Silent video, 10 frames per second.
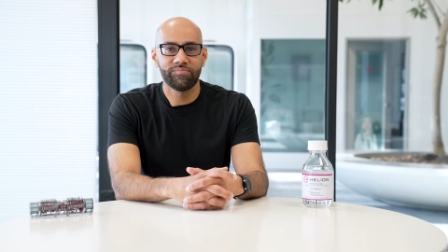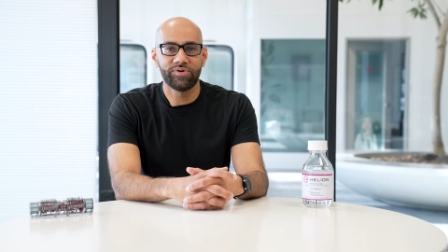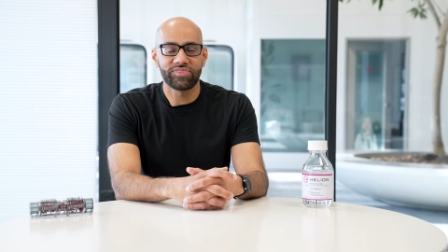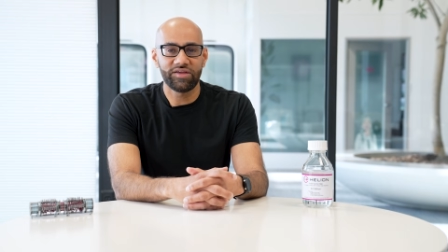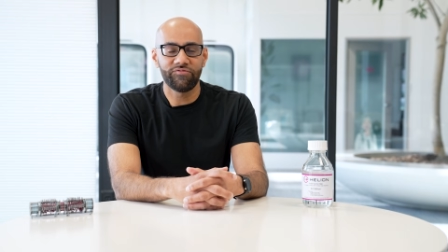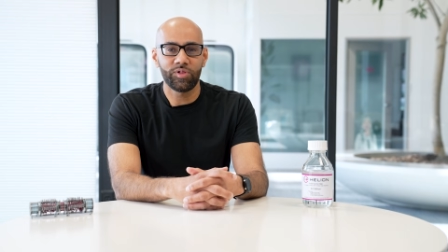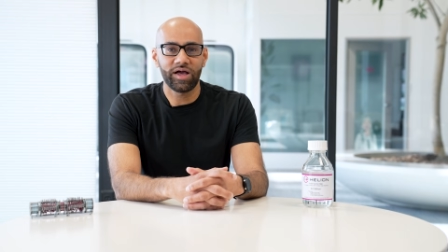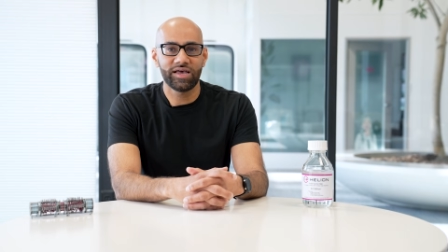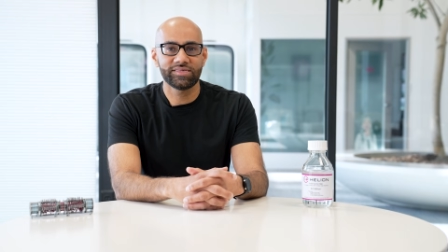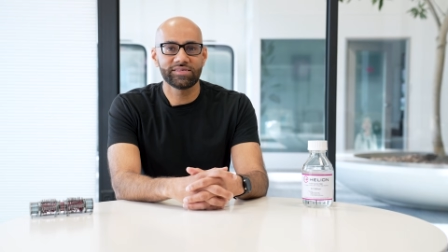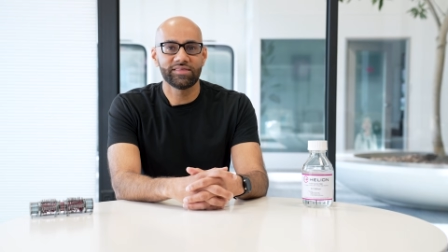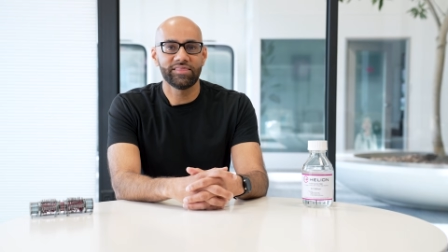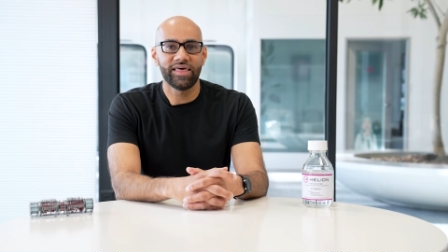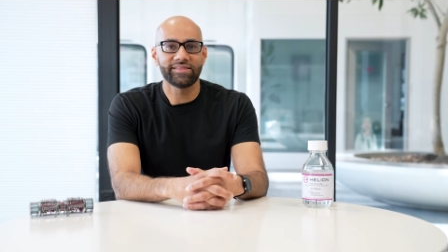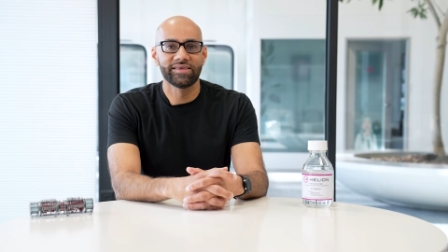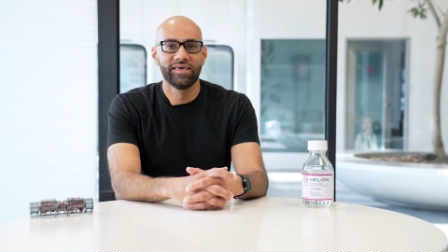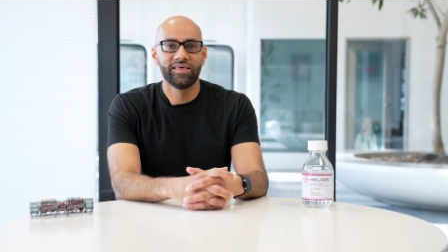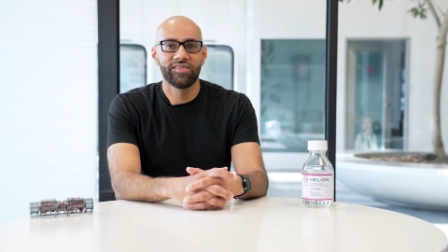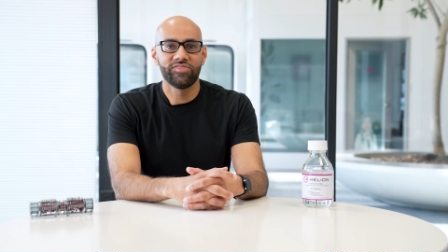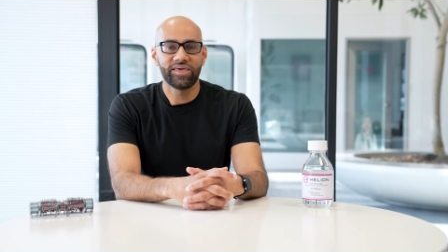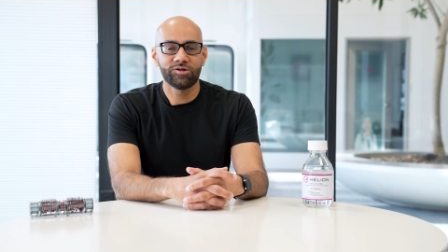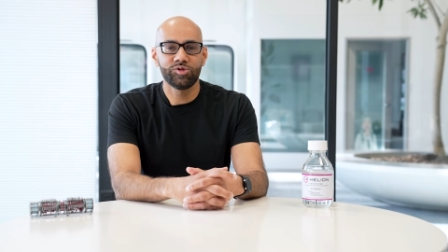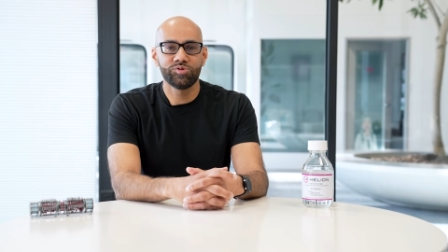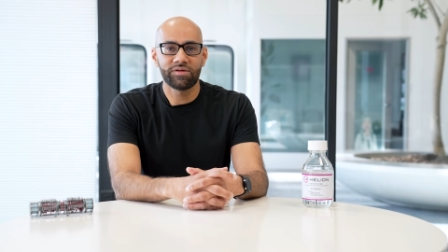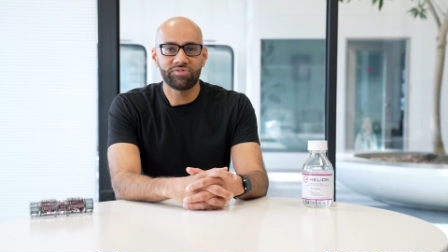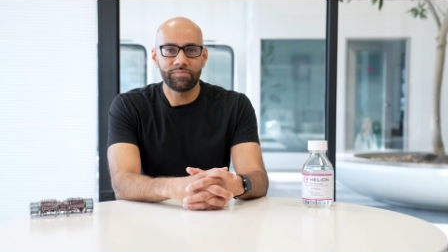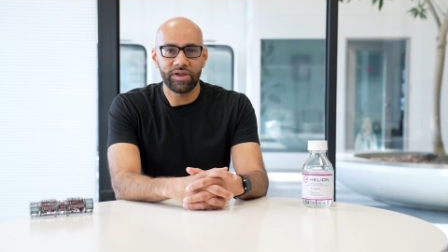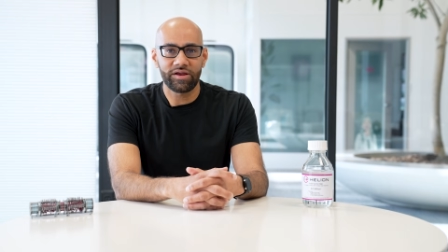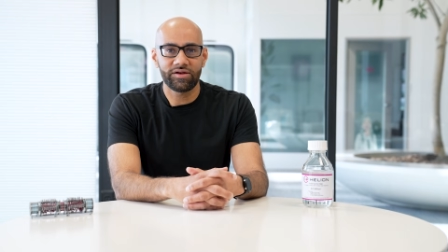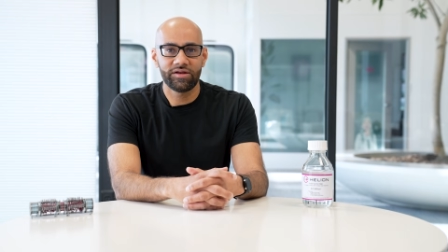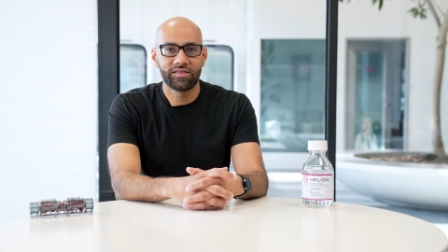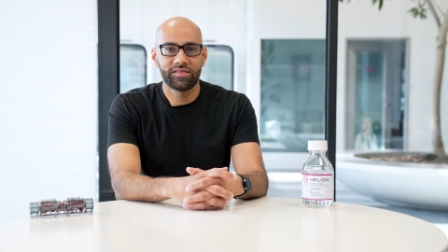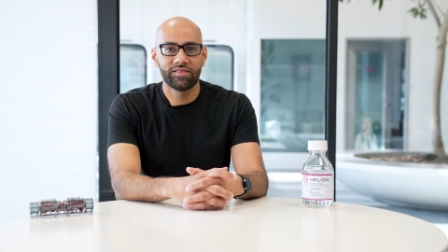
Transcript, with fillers: But they realized that they could do something bigger,